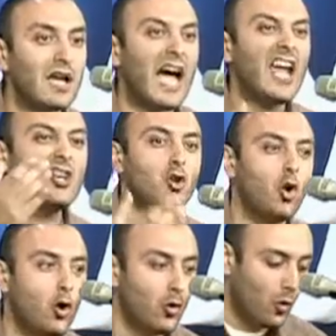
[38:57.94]
I
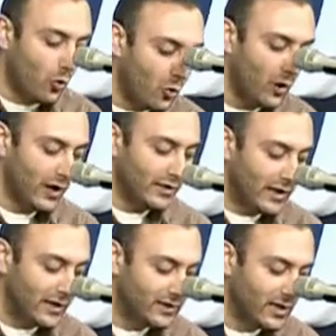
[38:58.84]
know that
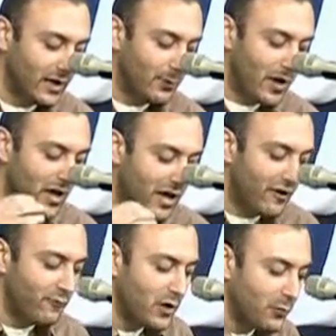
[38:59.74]
it's going to
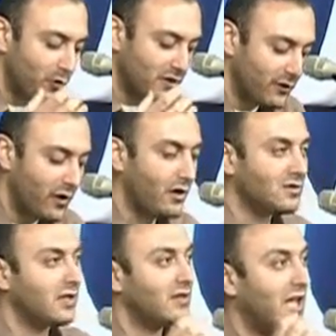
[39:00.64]
give me perseverance,
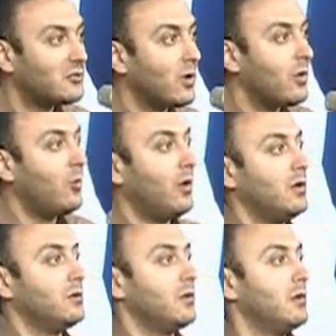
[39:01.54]
and that's what I want.
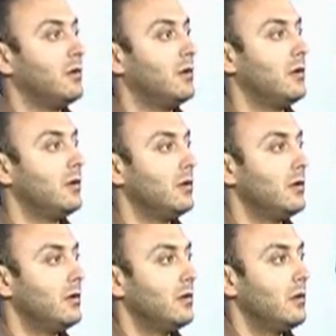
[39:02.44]

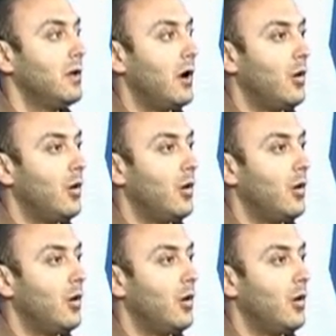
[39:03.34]
I